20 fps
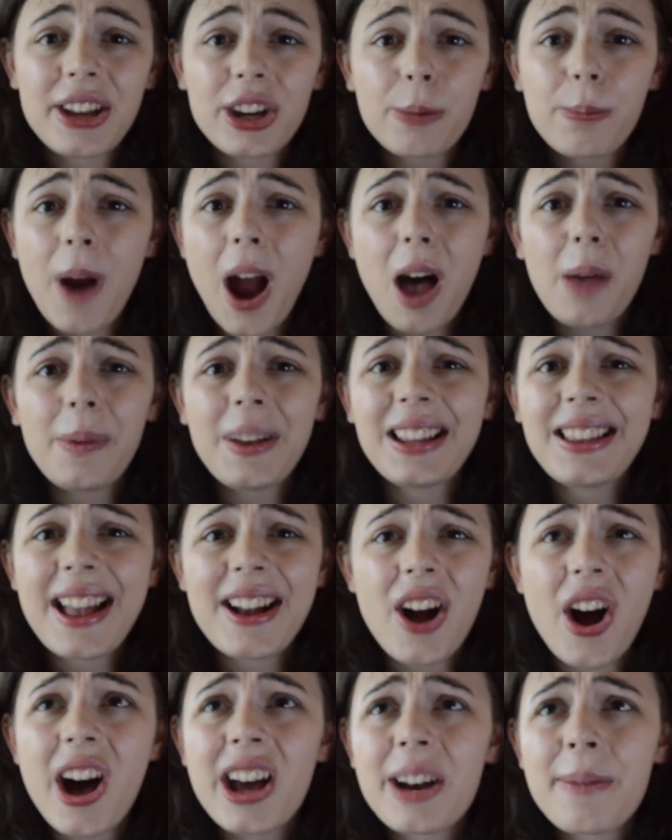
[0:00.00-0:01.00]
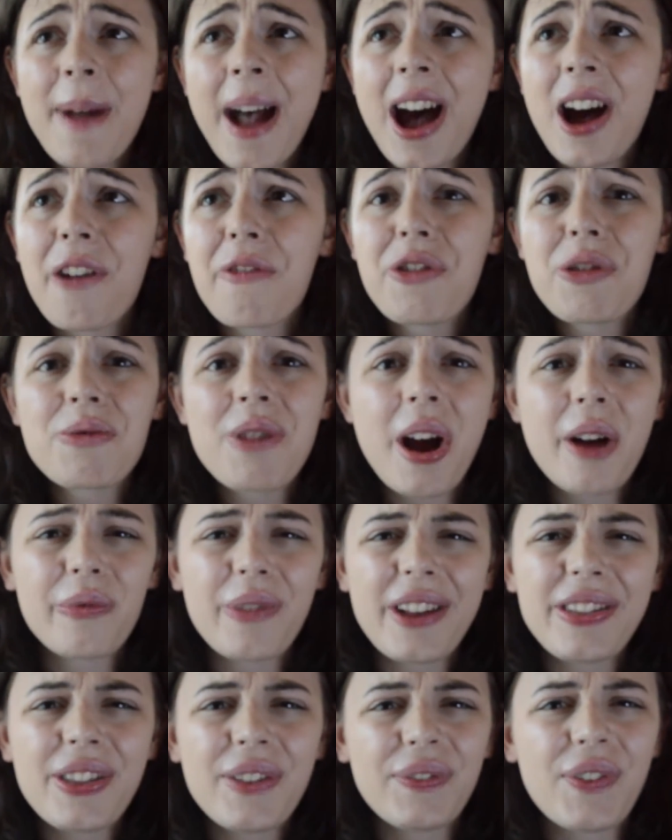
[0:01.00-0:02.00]
You're probably like, Autumn, how have you not
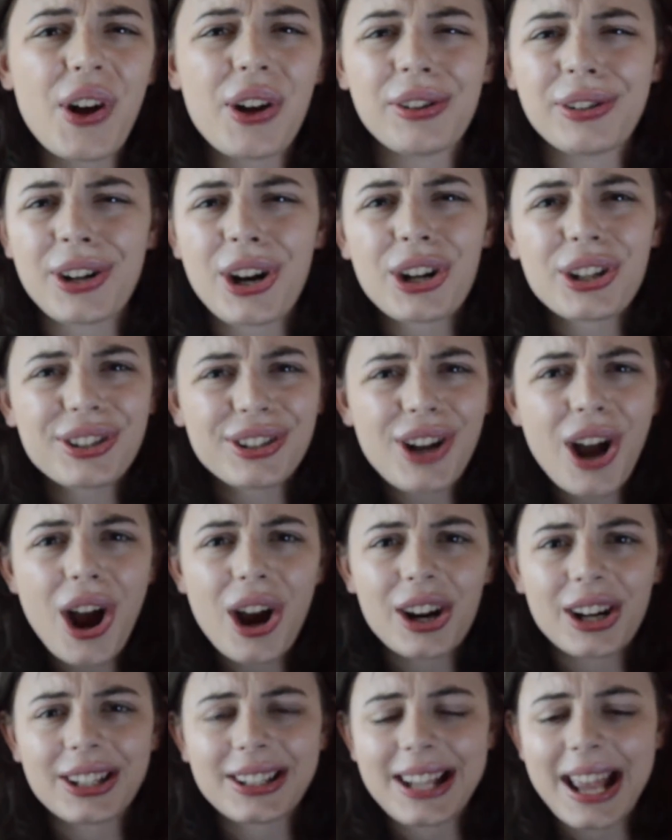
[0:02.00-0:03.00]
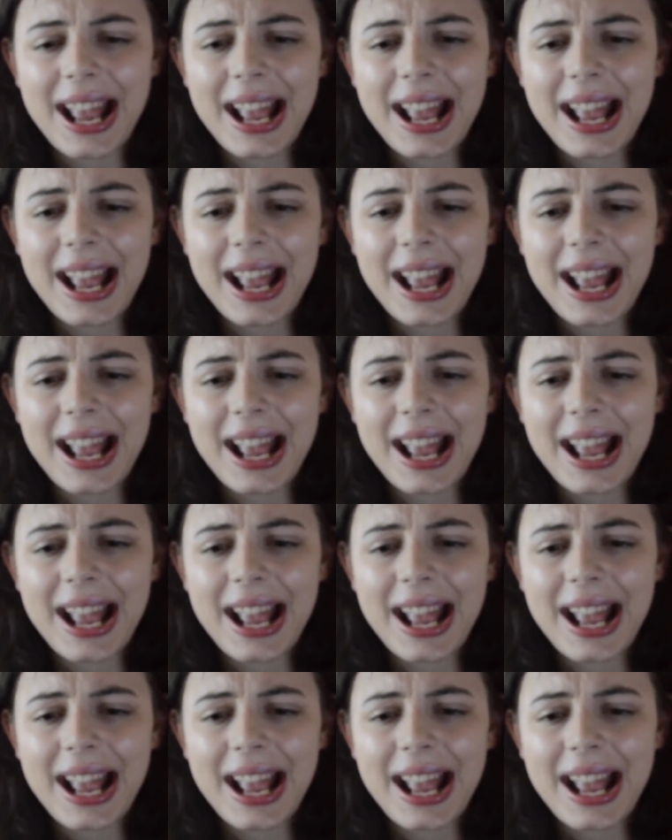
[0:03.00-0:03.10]
read The Fault in Our Stars?